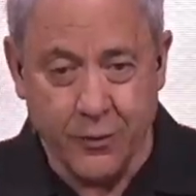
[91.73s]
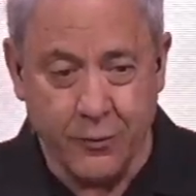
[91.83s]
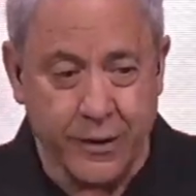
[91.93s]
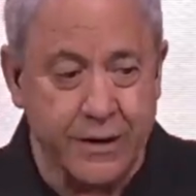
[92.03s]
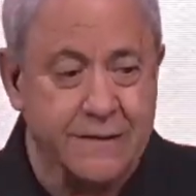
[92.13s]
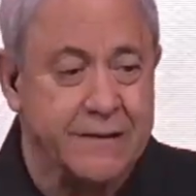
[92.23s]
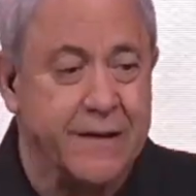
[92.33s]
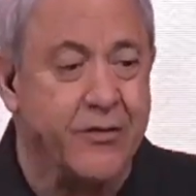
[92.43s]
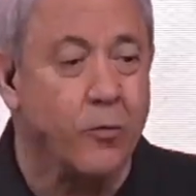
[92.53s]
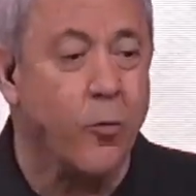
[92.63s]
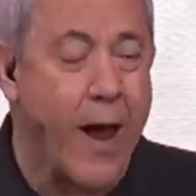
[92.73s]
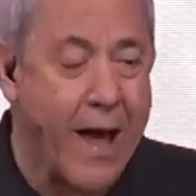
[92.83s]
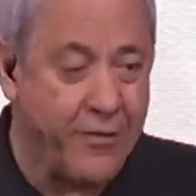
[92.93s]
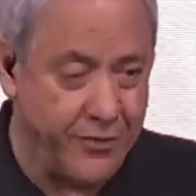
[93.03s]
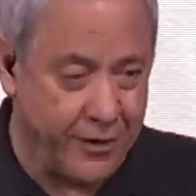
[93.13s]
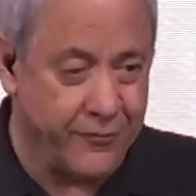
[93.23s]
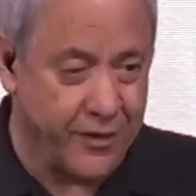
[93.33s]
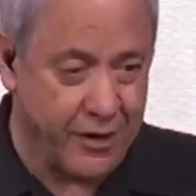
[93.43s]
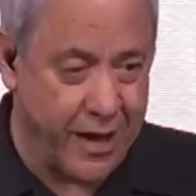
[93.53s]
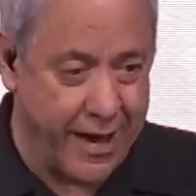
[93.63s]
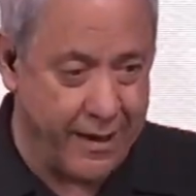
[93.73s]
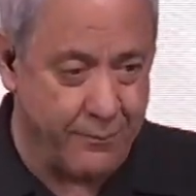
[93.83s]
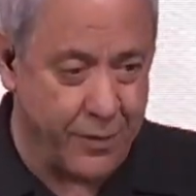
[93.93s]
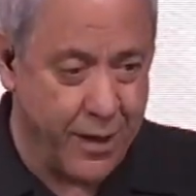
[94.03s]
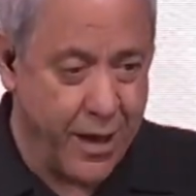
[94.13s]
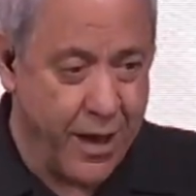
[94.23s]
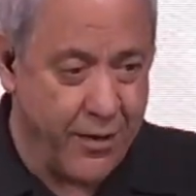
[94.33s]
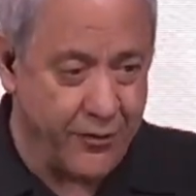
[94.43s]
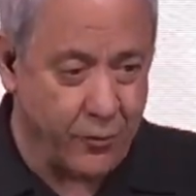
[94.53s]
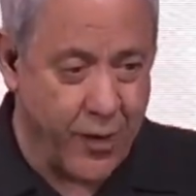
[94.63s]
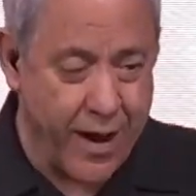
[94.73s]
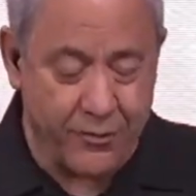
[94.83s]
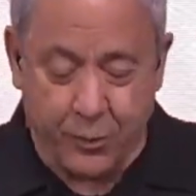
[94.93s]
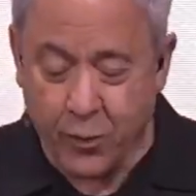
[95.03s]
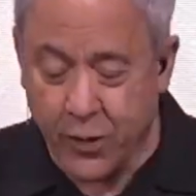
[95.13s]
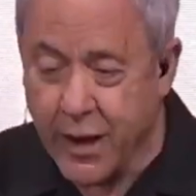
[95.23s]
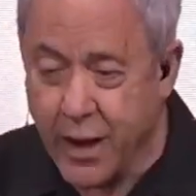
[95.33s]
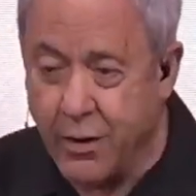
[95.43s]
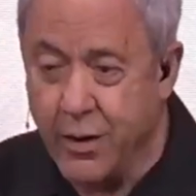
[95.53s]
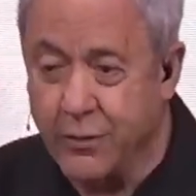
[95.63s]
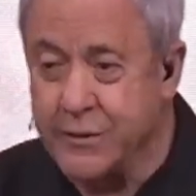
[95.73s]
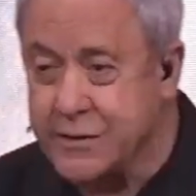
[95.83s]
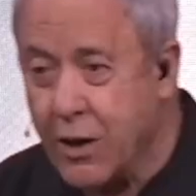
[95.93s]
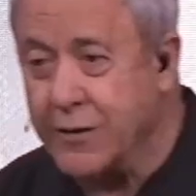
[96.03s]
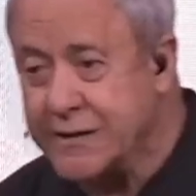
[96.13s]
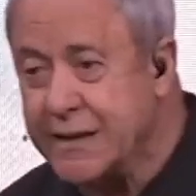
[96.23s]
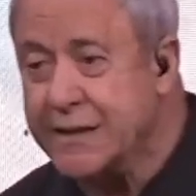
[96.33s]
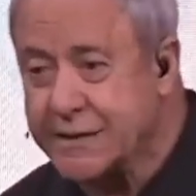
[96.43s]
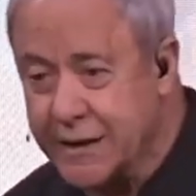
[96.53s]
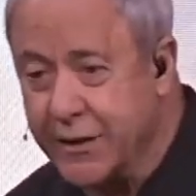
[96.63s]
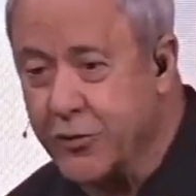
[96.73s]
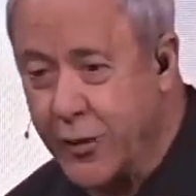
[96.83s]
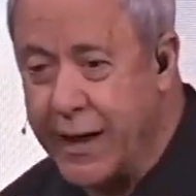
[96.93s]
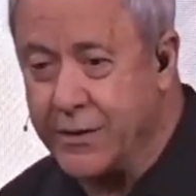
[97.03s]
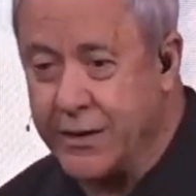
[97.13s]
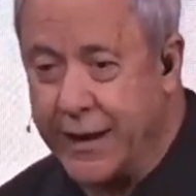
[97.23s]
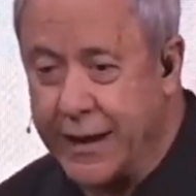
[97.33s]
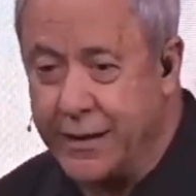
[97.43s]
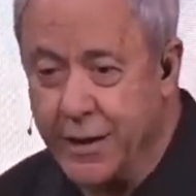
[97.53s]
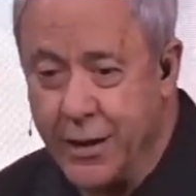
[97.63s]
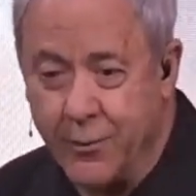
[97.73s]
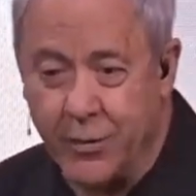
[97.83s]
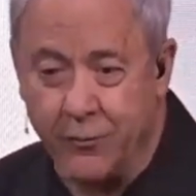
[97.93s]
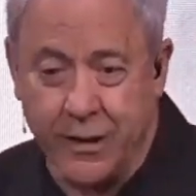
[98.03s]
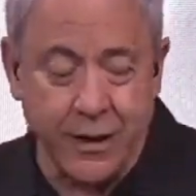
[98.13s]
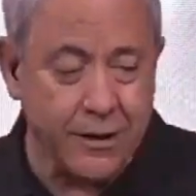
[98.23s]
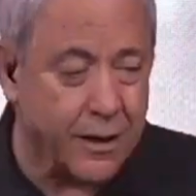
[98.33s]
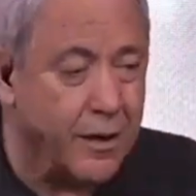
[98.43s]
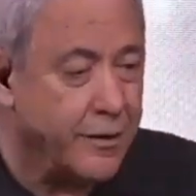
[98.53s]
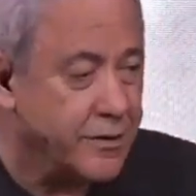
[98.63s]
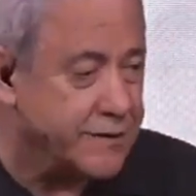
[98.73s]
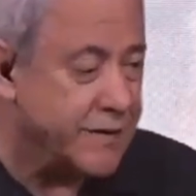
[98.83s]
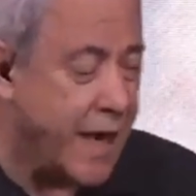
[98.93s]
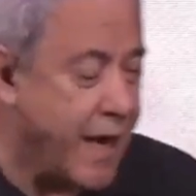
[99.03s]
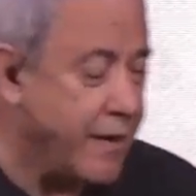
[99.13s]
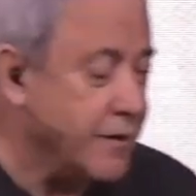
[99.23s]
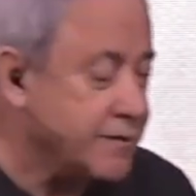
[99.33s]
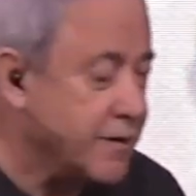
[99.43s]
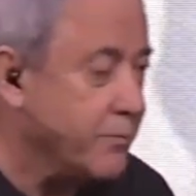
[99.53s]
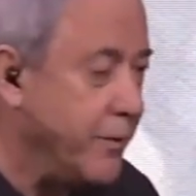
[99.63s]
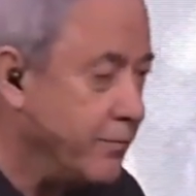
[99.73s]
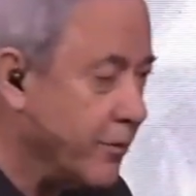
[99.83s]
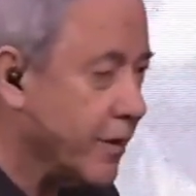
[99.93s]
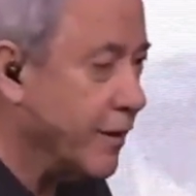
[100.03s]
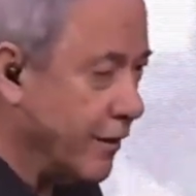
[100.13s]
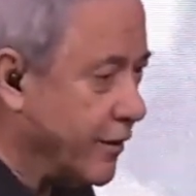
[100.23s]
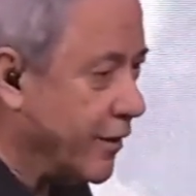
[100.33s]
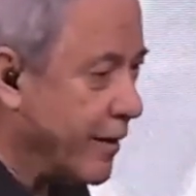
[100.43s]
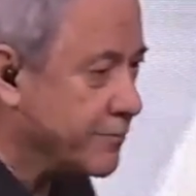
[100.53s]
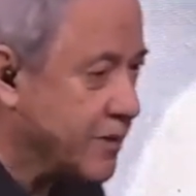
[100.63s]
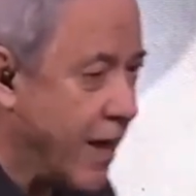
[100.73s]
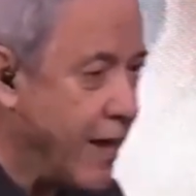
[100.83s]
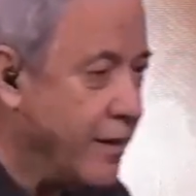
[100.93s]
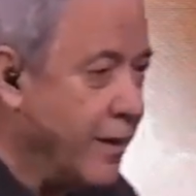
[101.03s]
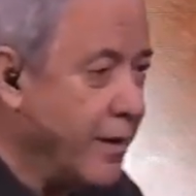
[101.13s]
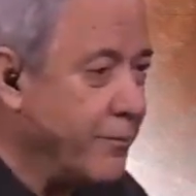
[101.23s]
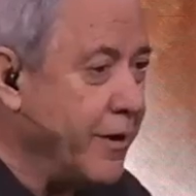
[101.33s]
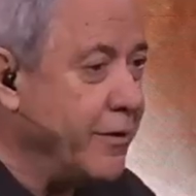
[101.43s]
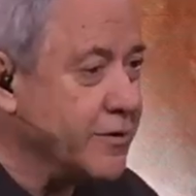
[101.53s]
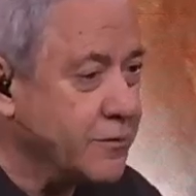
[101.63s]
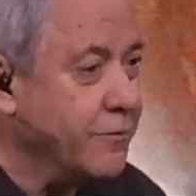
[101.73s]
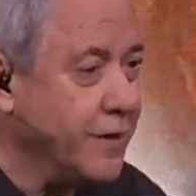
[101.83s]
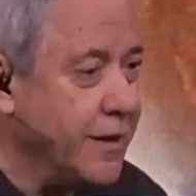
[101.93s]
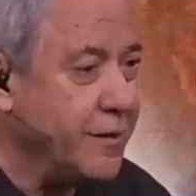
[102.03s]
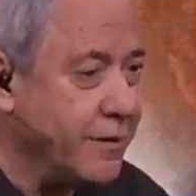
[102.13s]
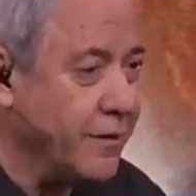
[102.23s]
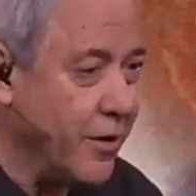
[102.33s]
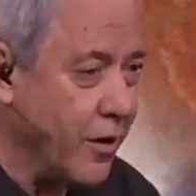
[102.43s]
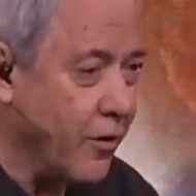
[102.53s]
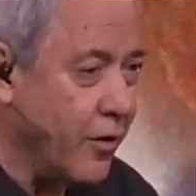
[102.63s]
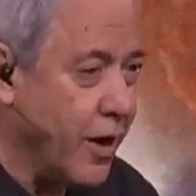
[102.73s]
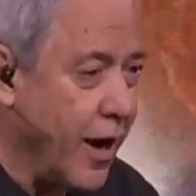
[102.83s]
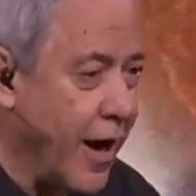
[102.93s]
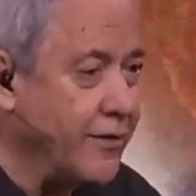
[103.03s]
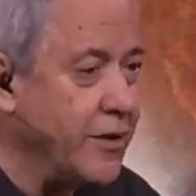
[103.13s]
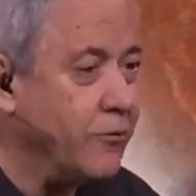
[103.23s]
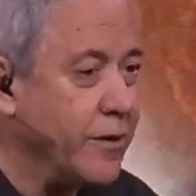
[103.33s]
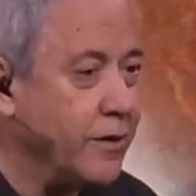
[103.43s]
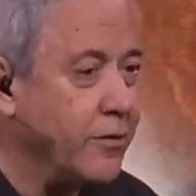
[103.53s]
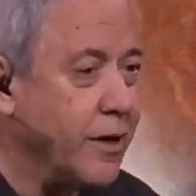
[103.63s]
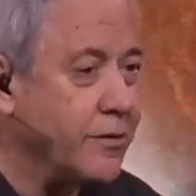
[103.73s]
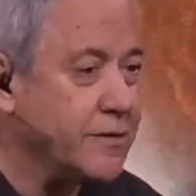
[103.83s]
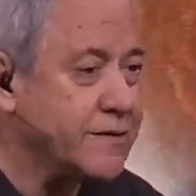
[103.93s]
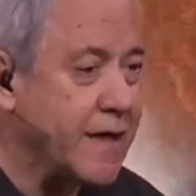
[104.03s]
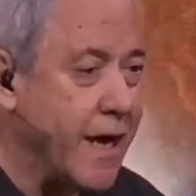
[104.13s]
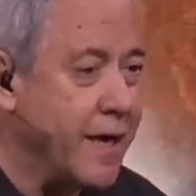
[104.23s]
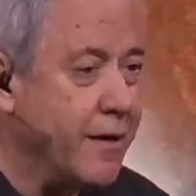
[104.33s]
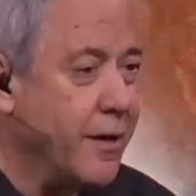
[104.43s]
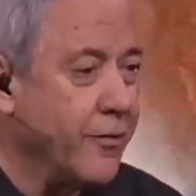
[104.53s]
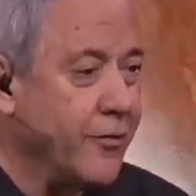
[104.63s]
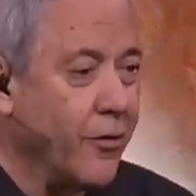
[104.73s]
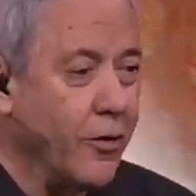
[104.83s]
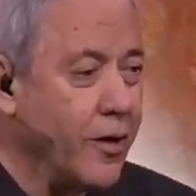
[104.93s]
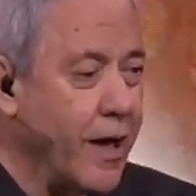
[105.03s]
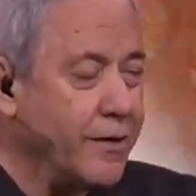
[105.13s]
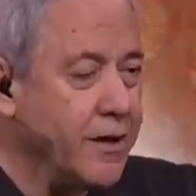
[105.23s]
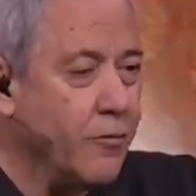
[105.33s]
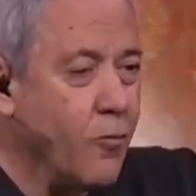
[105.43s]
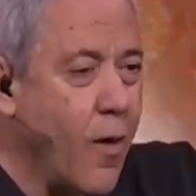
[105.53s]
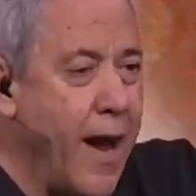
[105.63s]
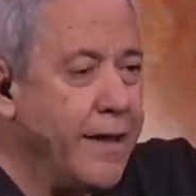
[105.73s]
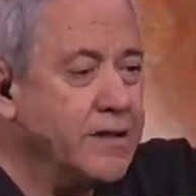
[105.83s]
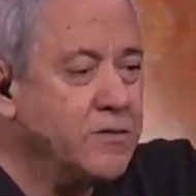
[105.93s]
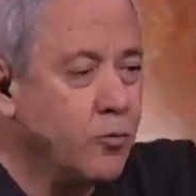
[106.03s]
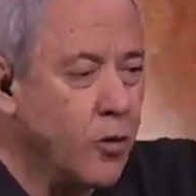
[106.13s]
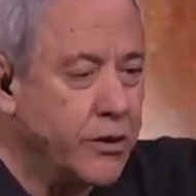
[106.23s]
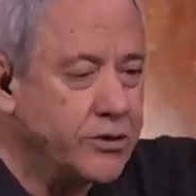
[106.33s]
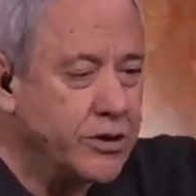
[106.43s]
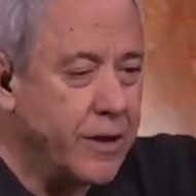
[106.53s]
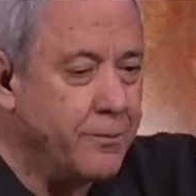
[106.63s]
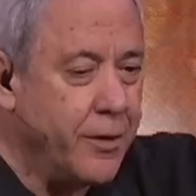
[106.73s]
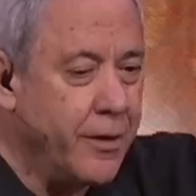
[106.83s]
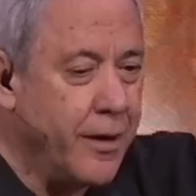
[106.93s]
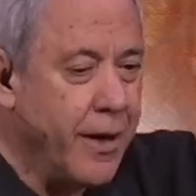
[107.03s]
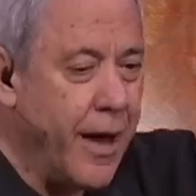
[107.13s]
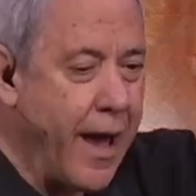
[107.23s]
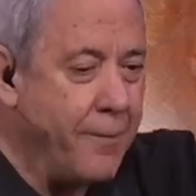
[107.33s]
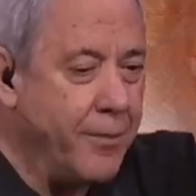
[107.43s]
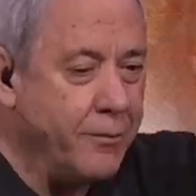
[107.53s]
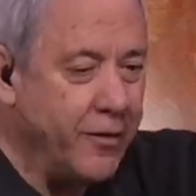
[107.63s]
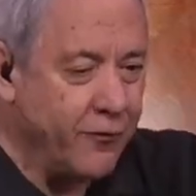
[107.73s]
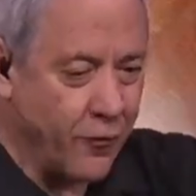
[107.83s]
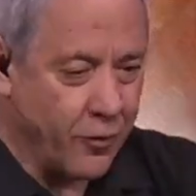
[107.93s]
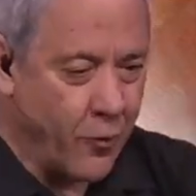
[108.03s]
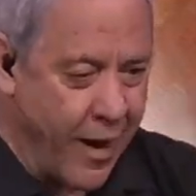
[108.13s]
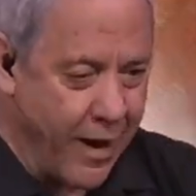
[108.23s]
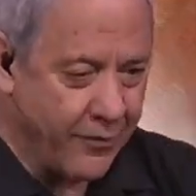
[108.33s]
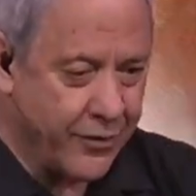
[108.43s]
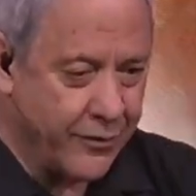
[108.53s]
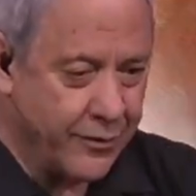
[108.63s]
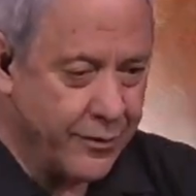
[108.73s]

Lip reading: We're going to see the wrath of the Lamb and the wrath poured out, which always isn't a great thing, but we need to understand, and some people get a little uptight, but here's what we need to know. I think we don't understand the whole idea. Why does worship happen before wrath?